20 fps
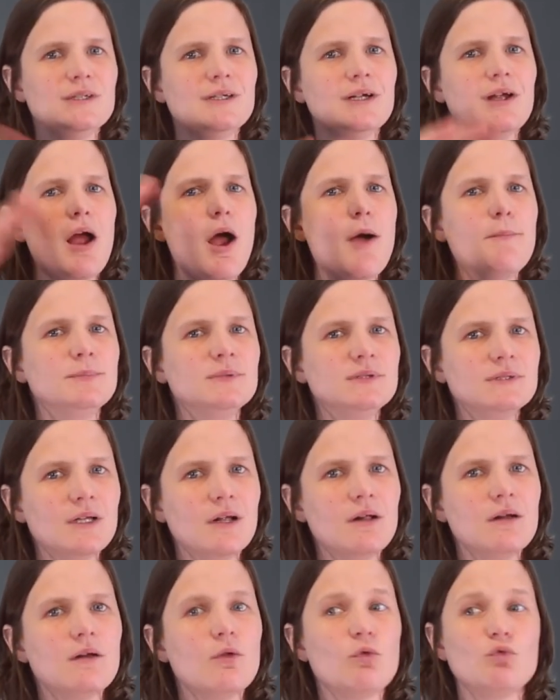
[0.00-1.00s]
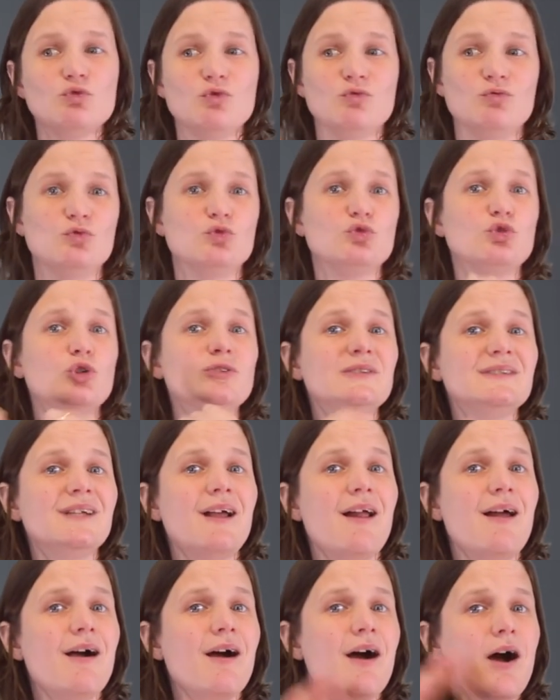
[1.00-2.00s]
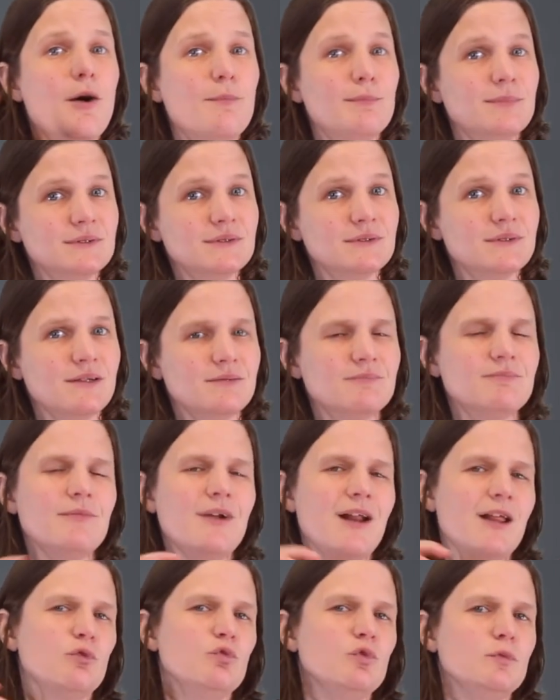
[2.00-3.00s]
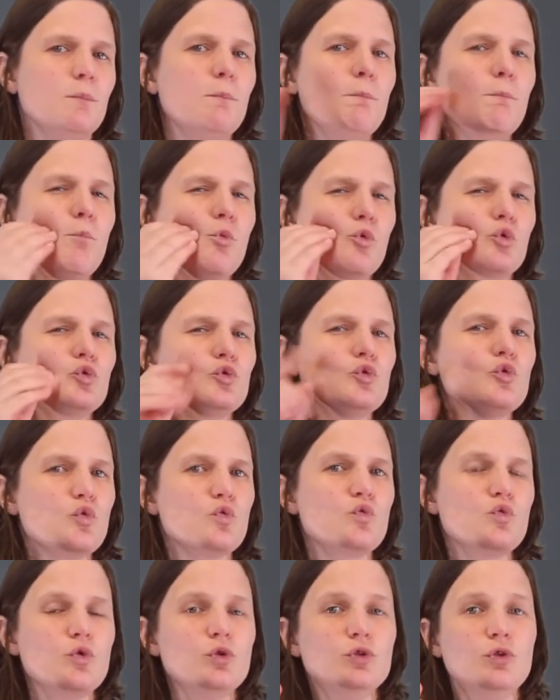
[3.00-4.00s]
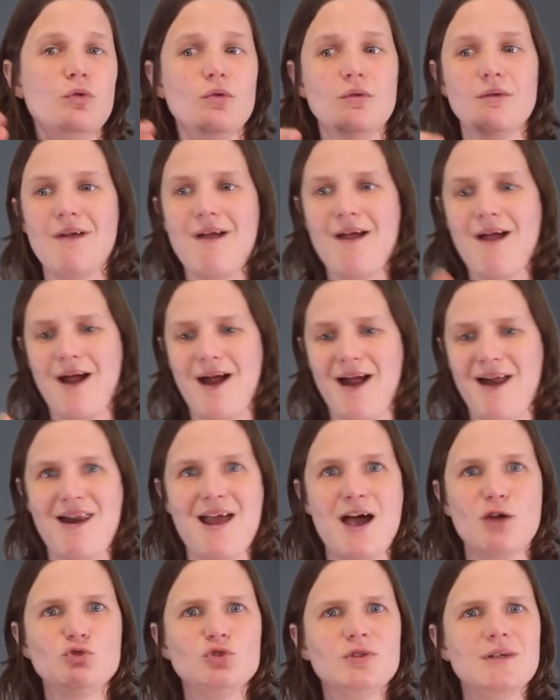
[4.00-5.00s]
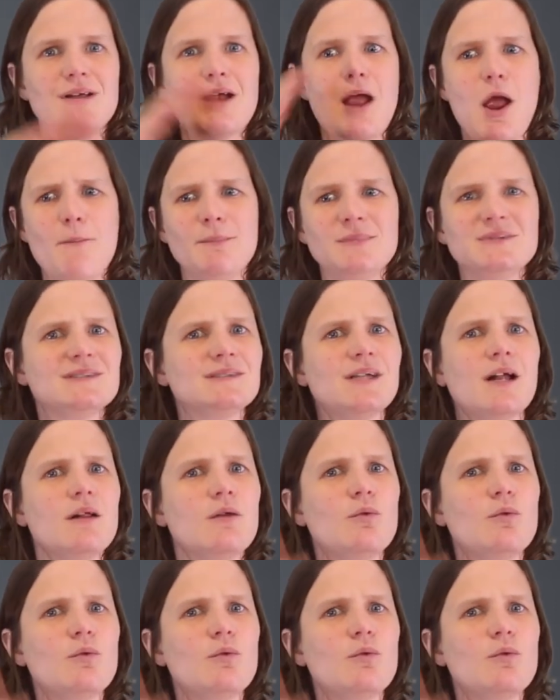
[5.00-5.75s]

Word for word: They also have linguistic capital and social capital in Bourdieusian terms,